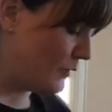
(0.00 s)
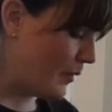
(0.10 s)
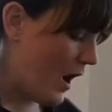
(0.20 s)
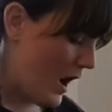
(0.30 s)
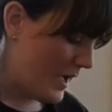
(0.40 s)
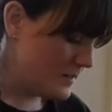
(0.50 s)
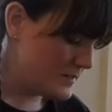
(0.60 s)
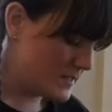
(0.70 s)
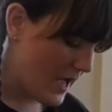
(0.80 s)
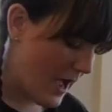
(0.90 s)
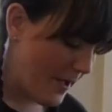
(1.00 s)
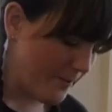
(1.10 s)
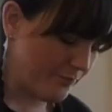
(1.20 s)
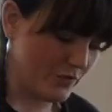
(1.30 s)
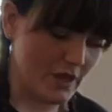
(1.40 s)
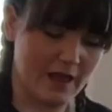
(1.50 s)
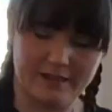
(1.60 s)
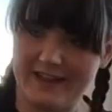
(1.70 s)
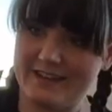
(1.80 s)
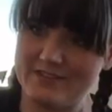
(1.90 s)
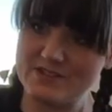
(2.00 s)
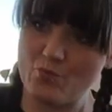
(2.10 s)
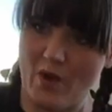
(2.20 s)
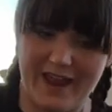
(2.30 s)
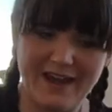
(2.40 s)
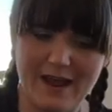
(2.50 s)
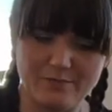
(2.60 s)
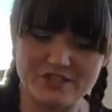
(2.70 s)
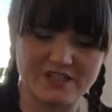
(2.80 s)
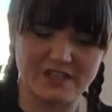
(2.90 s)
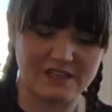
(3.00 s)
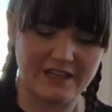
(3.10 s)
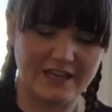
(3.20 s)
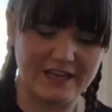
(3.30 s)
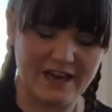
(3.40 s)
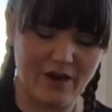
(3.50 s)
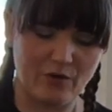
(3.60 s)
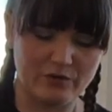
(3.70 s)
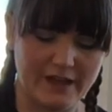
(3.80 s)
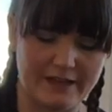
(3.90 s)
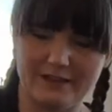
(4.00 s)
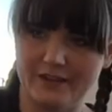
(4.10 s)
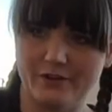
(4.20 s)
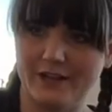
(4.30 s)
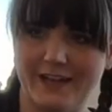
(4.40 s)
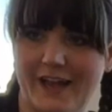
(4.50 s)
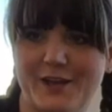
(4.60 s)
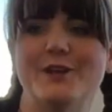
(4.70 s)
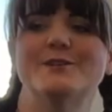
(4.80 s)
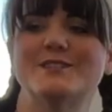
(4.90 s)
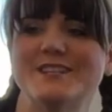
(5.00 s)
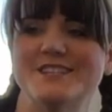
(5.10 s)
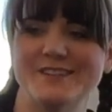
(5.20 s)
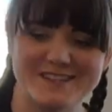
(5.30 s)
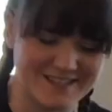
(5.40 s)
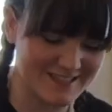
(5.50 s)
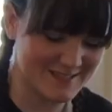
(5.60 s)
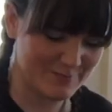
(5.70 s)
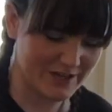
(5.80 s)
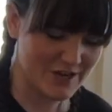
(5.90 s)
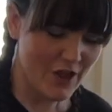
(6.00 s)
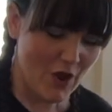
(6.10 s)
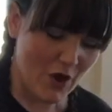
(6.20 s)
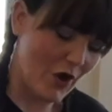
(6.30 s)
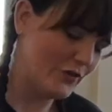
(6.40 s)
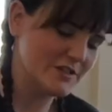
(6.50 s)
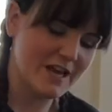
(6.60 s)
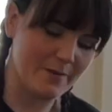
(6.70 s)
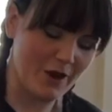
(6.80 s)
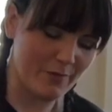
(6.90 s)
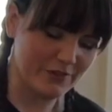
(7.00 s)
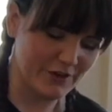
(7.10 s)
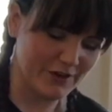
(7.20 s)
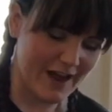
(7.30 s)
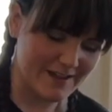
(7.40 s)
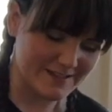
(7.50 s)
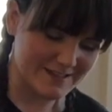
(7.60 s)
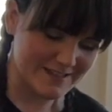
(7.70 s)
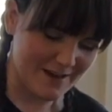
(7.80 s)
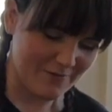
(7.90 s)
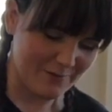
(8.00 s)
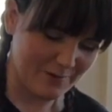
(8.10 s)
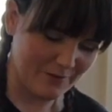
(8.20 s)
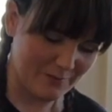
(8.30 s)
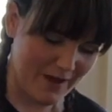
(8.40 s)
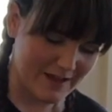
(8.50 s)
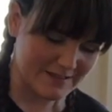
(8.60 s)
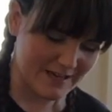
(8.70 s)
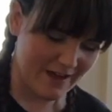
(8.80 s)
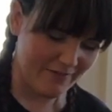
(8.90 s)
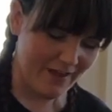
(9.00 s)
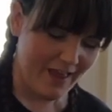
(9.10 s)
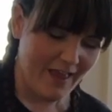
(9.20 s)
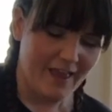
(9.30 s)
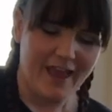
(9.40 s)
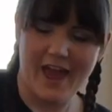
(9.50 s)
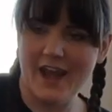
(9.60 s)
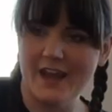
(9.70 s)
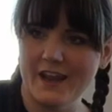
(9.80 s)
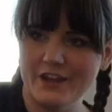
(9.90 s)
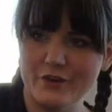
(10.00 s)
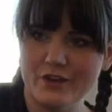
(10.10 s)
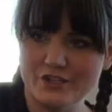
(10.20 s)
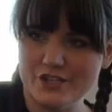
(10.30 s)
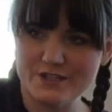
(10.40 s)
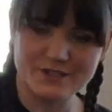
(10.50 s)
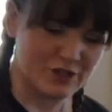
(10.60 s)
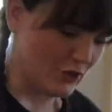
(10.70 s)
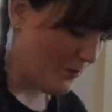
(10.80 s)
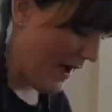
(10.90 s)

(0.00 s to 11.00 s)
your pods, like this white, I'm just gonna clean it out. Like literally, I used to do this at Smudge all the time, not with your guys' stuff, but with my stuff. And you can just scoop